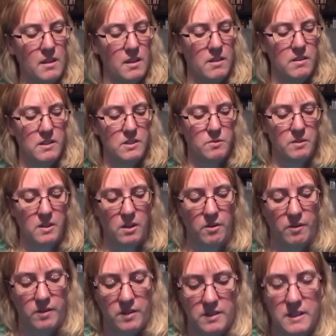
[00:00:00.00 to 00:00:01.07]
This one,
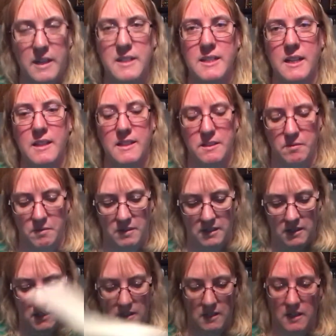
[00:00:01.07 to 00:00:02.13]
oh, did I say this one?
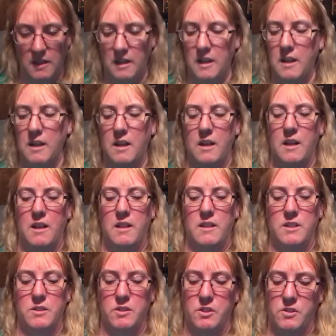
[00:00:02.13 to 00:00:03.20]

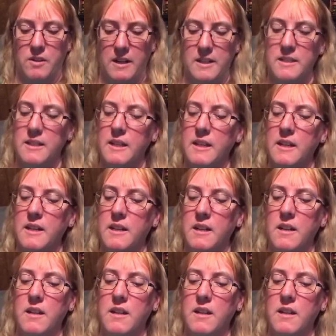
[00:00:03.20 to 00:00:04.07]
This was translated.